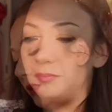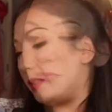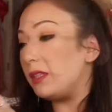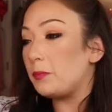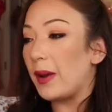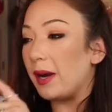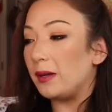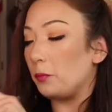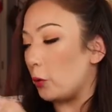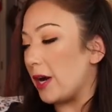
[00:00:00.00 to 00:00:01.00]
This
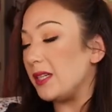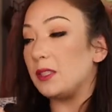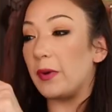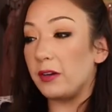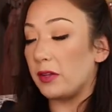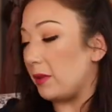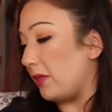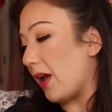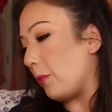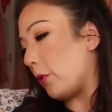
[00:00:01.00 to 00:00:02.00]
brand, brand is better
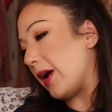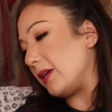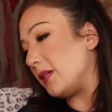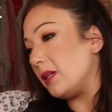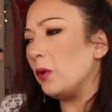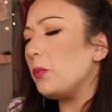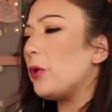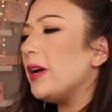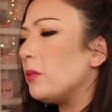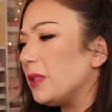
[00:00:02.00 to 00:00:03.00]
than that brand. What
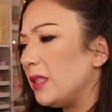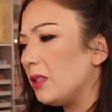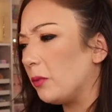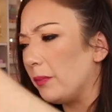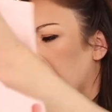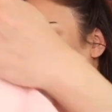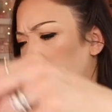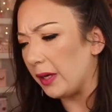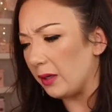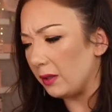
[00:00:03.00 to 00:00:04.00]
brand was this one, by the way?